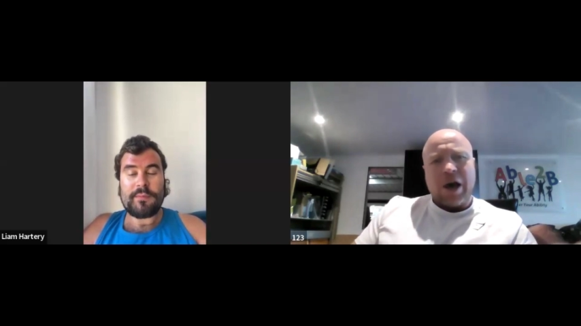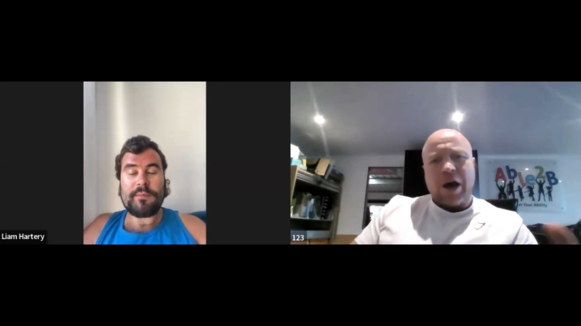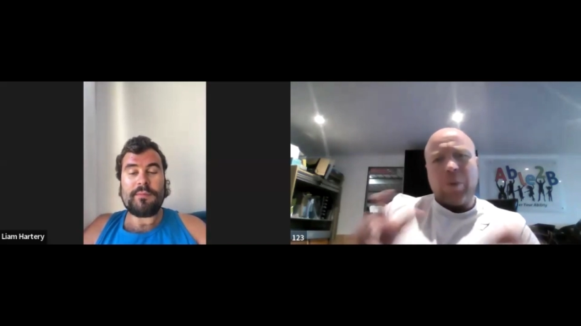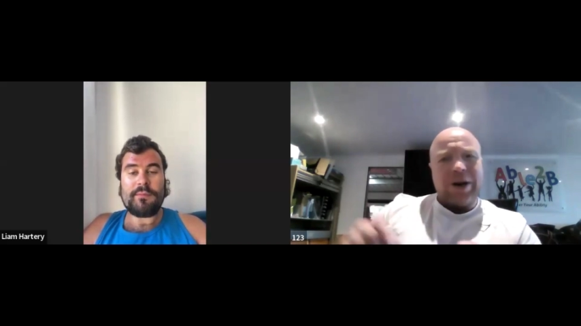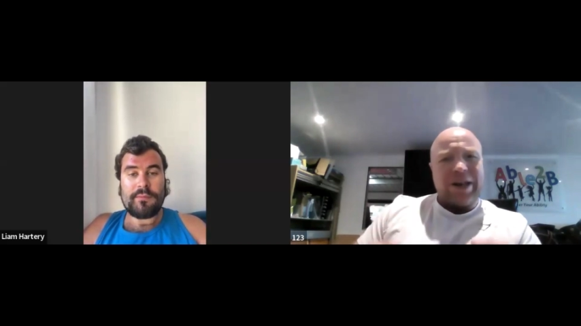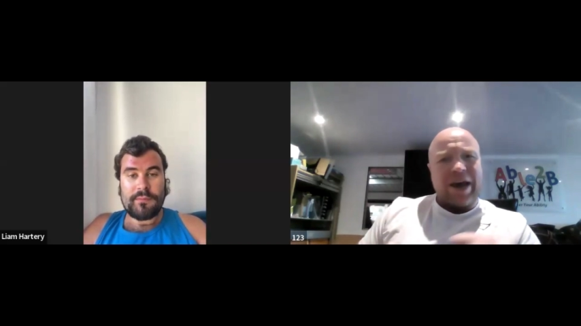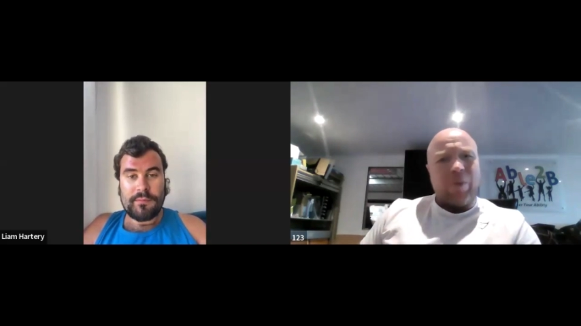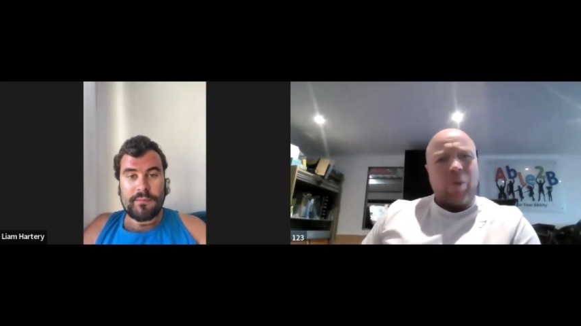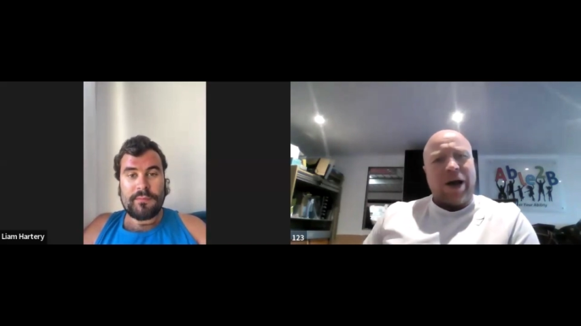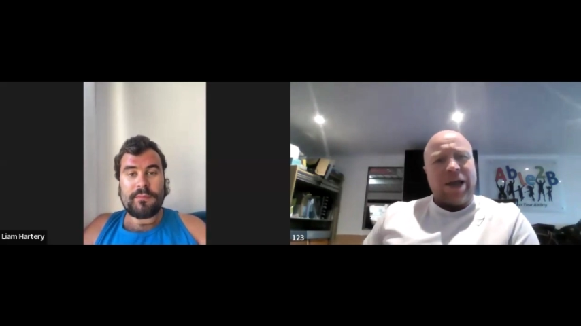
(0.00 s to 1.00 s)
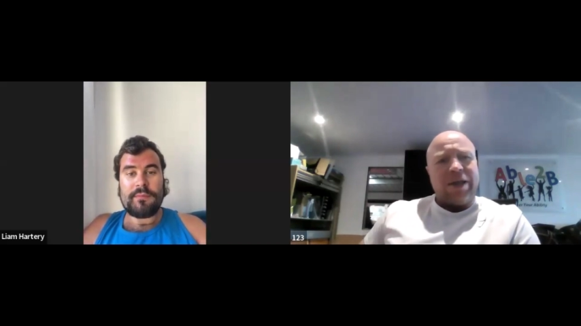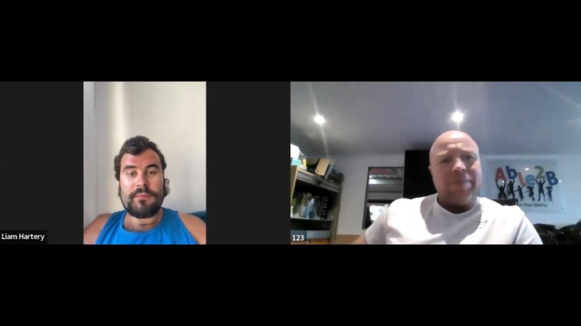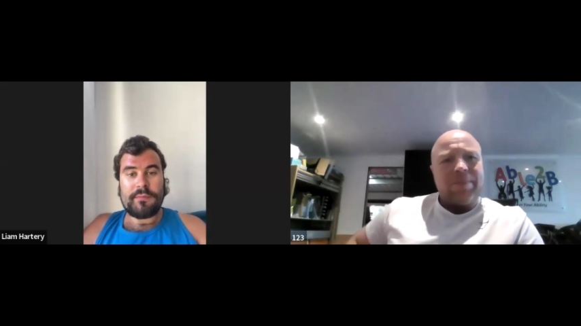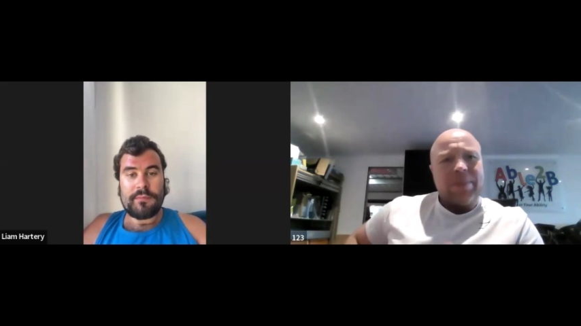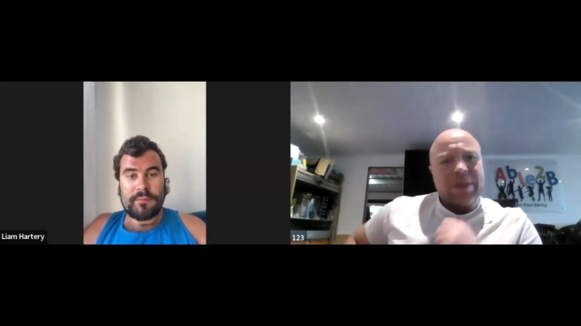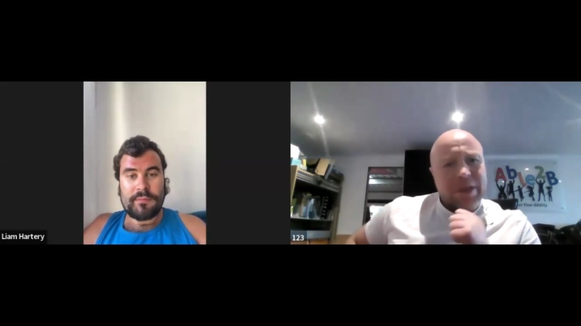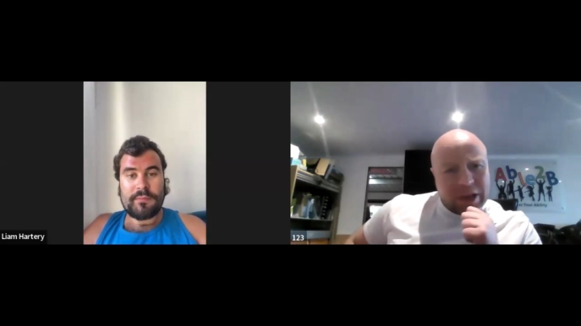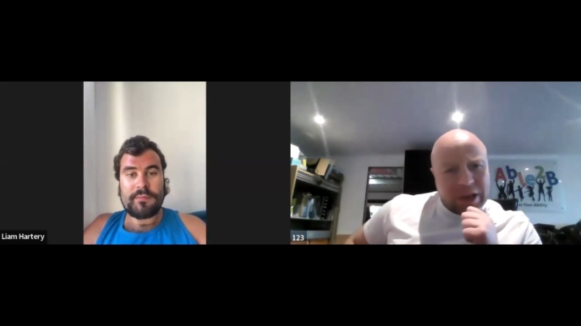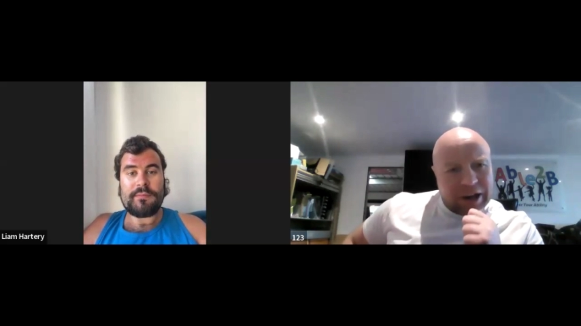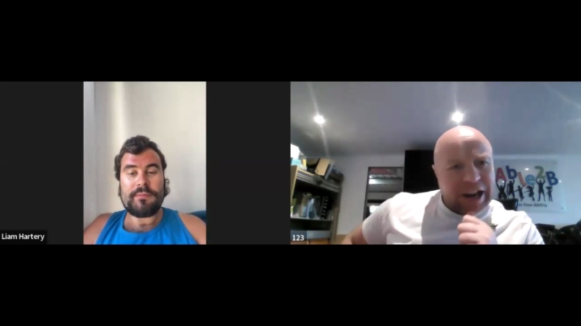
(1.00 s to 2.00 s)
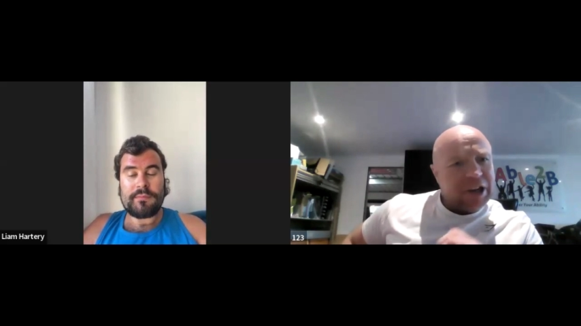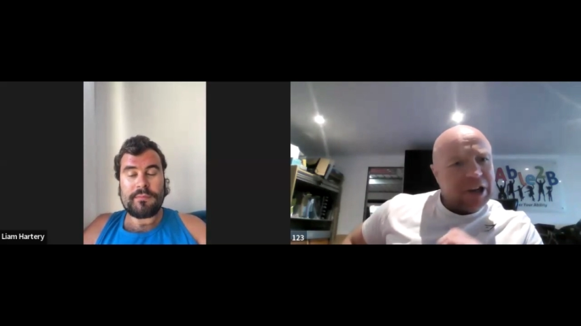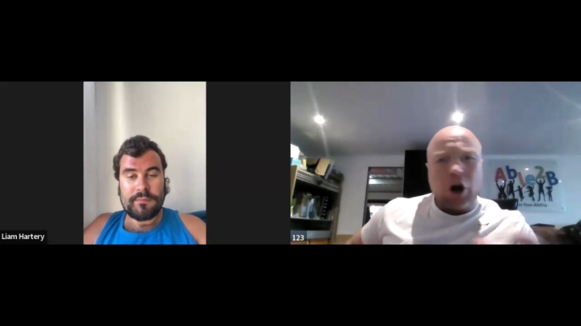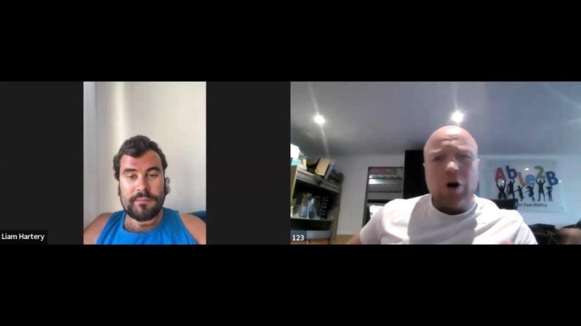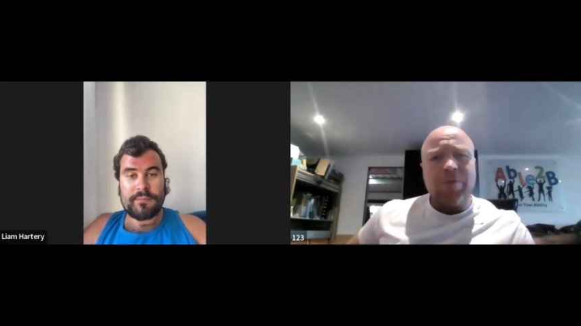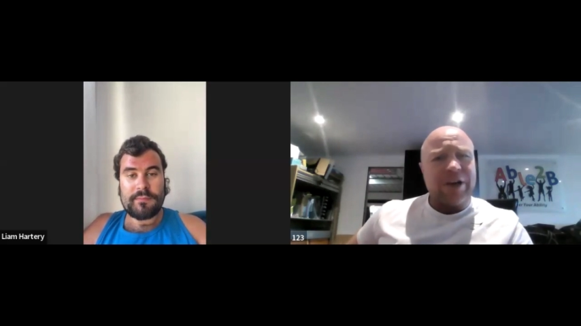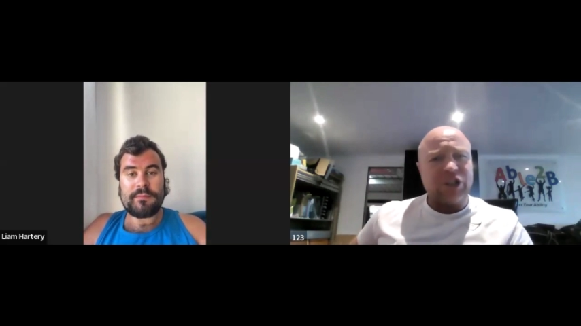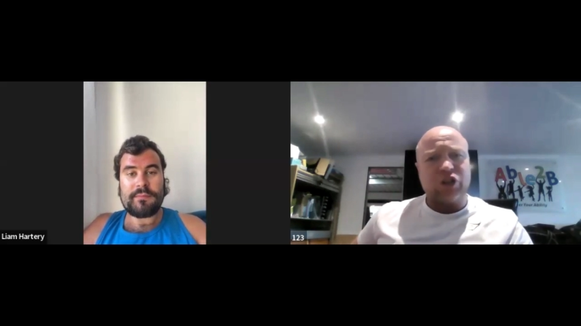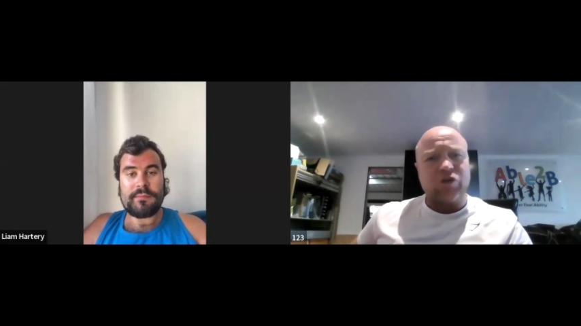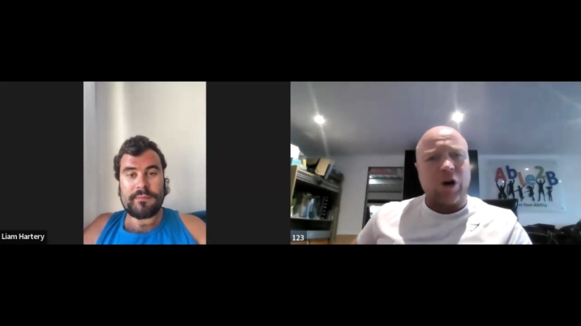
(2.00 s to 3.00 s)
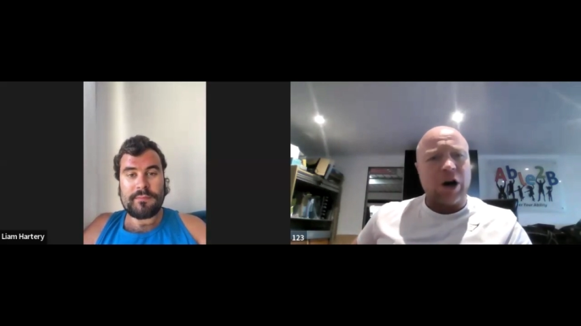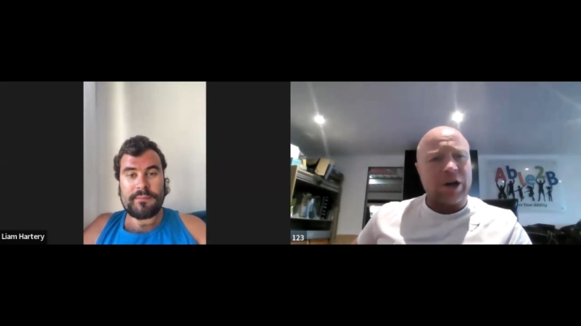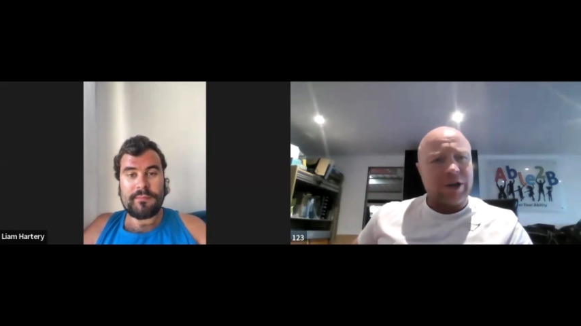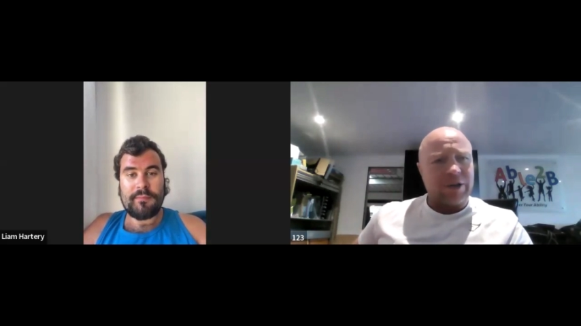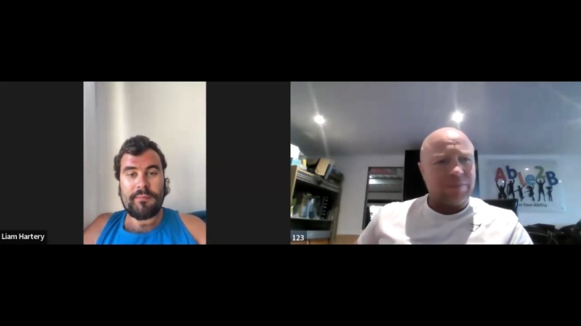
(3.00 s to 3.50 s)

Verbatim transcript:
Speaker 1: and went that way. And then COVID struck